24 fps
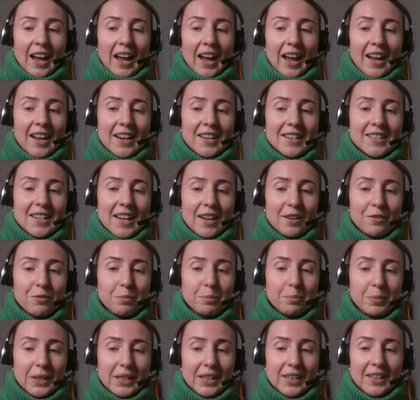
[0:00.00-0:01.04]
And I've
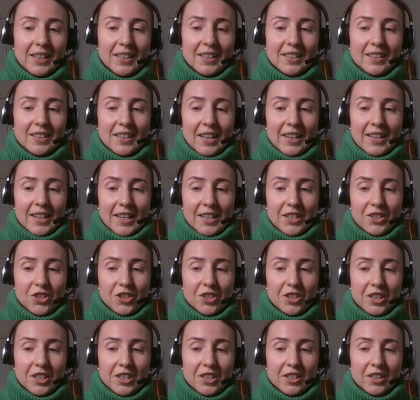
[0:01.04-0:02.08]
been an
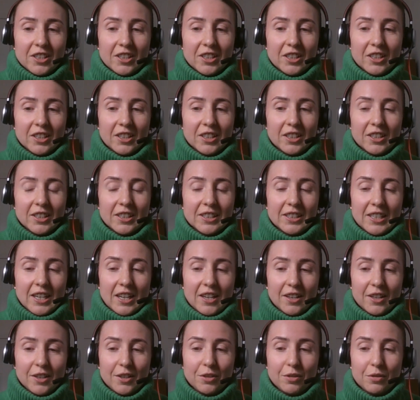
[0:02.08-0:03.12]
engineer
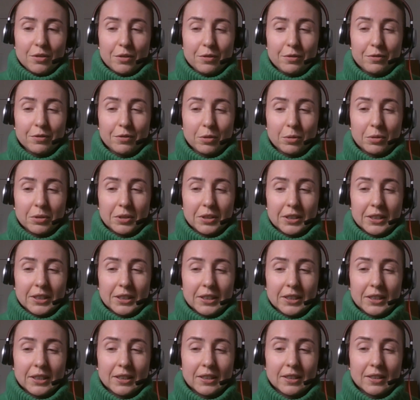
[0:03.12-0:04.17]
now
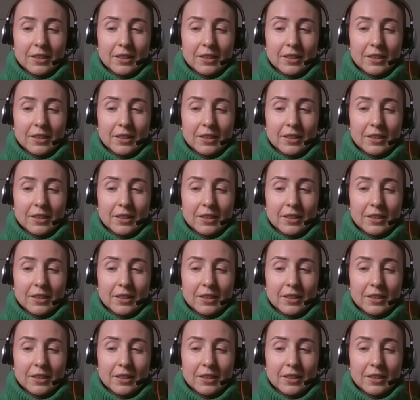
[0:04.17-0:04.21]
for